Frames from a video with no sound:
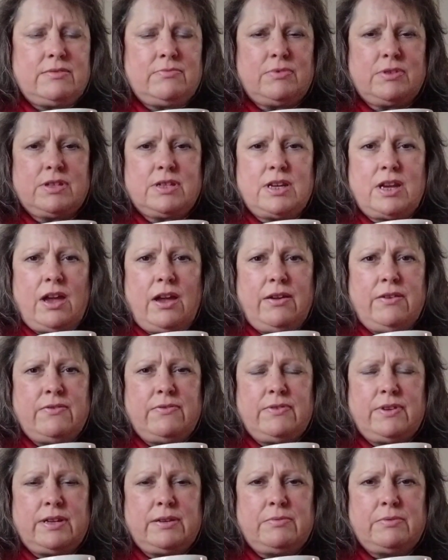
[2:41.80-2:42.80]
Wasn't
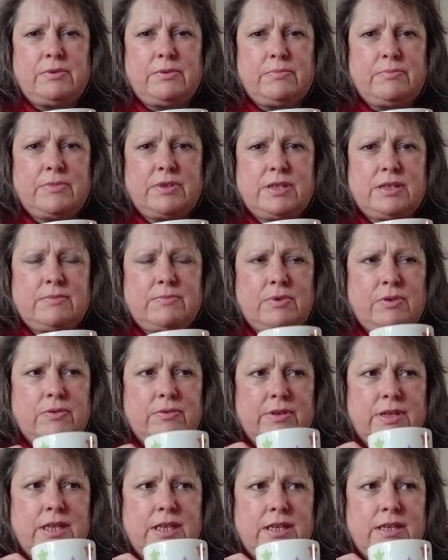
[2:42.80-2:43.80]
overly warm this
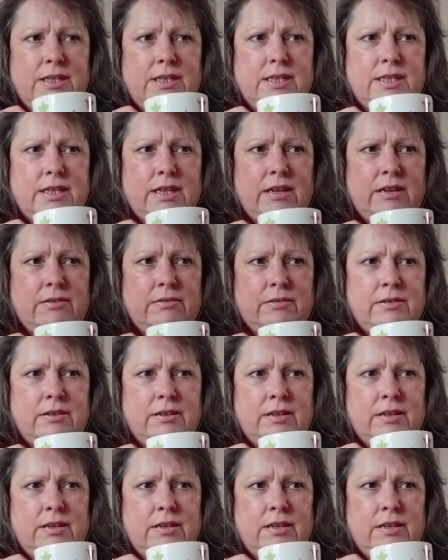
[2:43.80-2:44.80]
morning, so
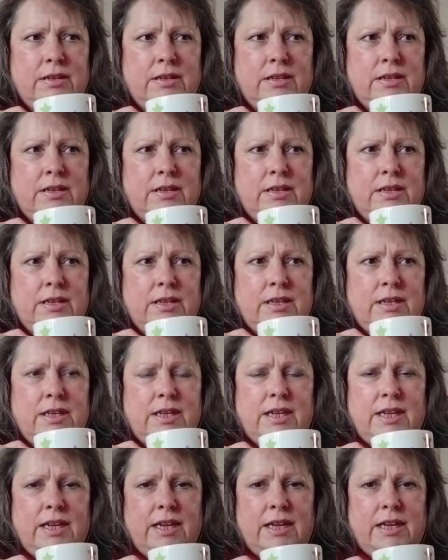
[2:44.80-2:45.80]

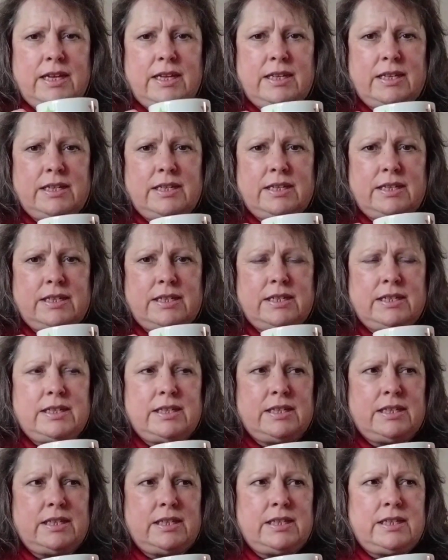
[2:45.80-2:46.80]
yeah,
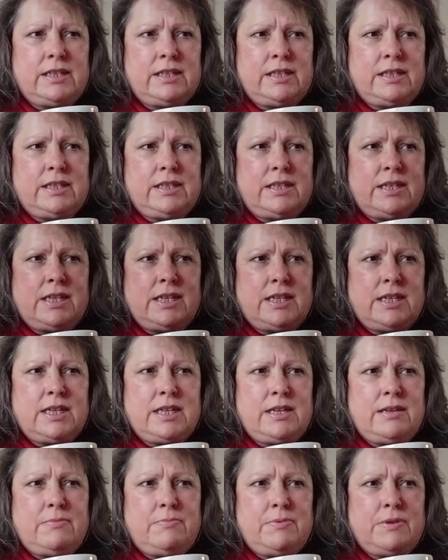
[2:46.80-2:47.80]
didn't
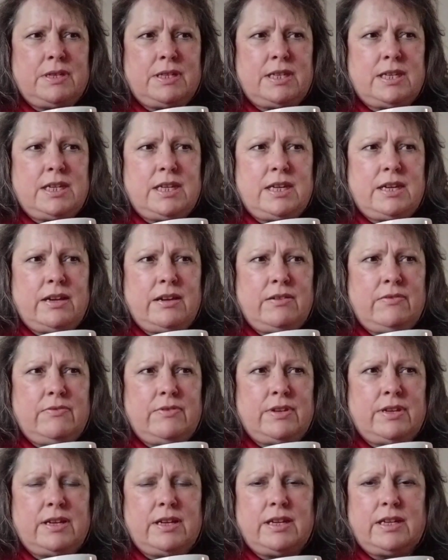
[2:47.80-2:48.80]
keep its heat
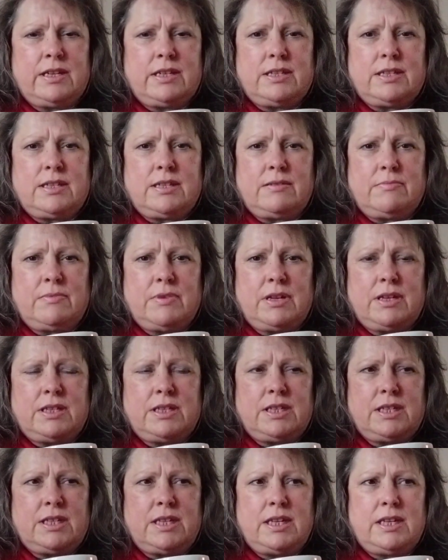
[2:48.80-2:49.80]
overnight so
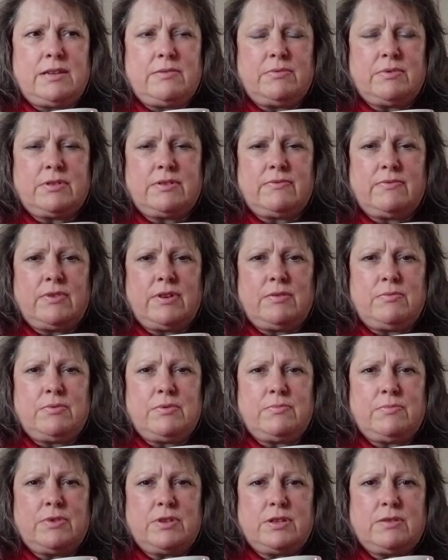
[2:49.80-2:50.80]
much, and then it wasn't very
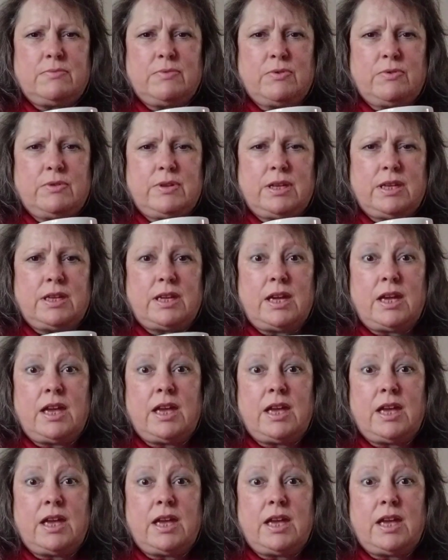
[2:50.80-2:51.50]
warm this morning.